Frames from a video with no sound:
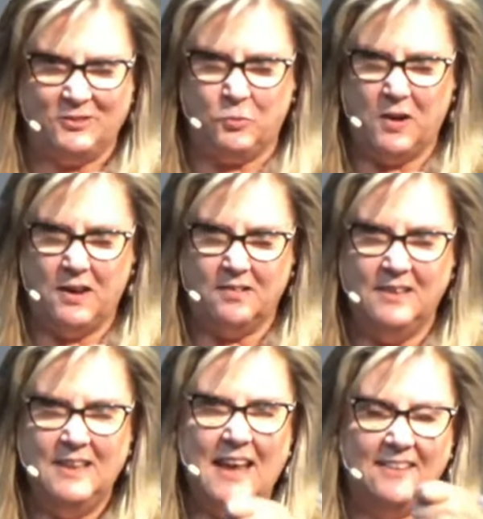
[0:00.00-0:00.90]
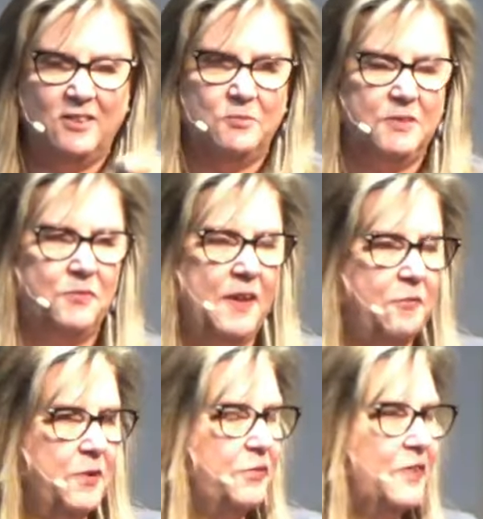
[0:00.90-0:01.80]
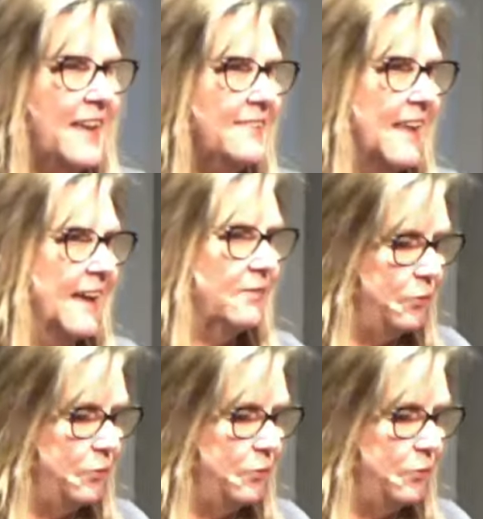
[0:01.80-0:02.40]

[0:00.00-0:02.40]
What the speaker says: as well, and to reflect that